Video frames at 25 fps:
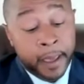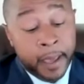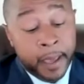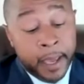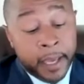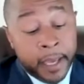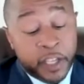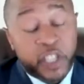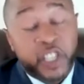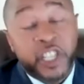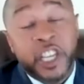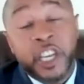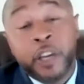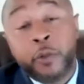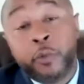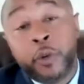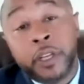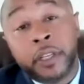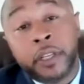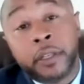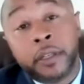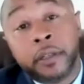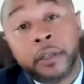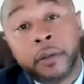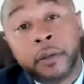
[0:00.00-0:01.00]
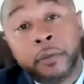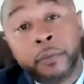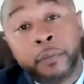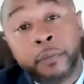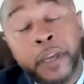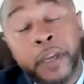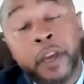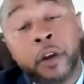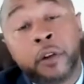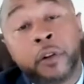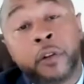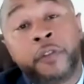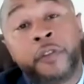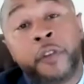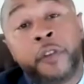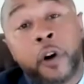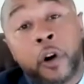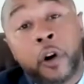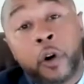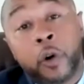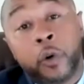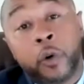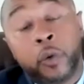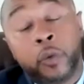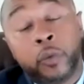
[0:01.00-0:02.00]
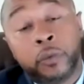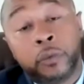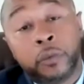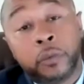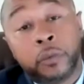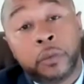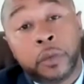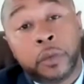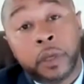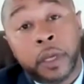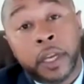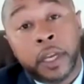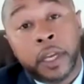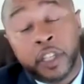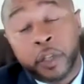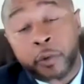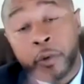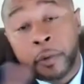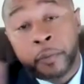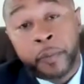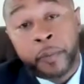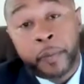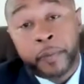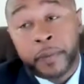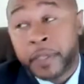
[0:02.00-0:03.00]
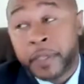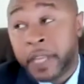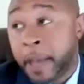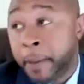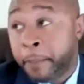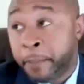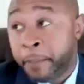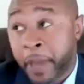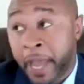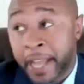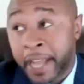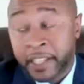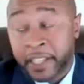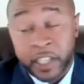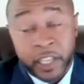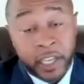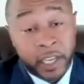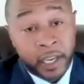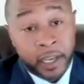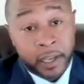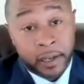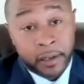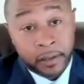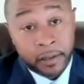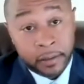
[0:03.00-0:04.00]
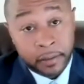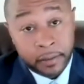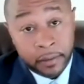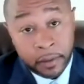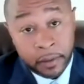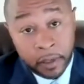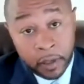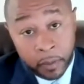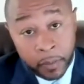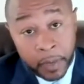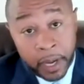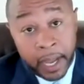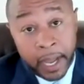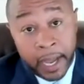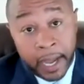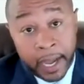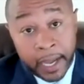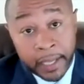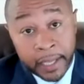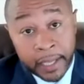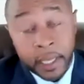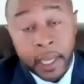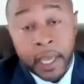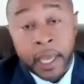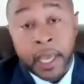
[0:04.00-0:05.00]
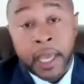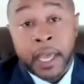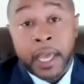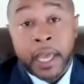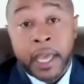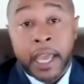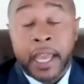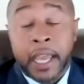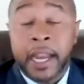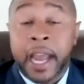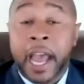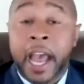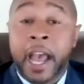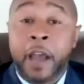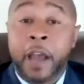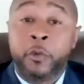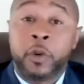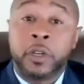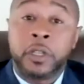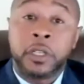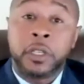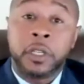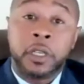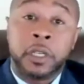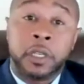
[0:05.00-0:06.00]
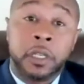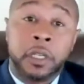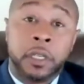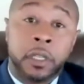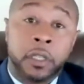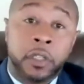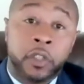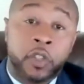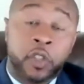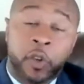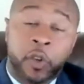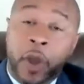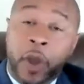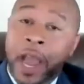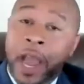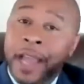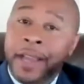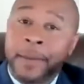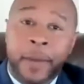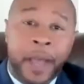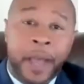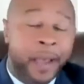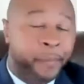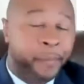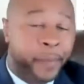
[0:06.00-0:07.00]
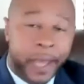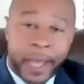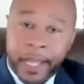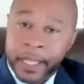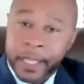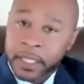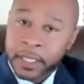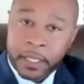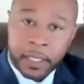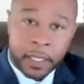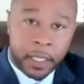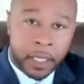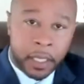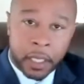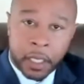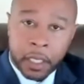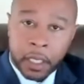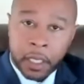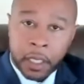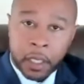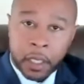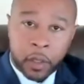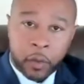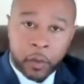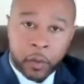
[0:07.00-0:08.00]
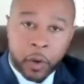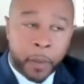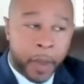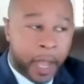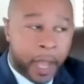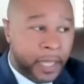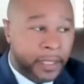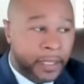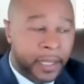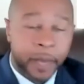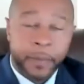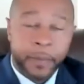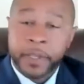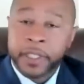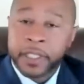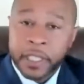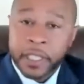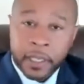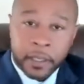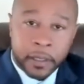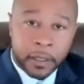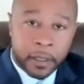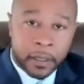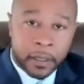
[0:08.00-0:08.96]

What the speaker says: she would be on the phone and she would patch in, my aunts, and I would try my best with my limited,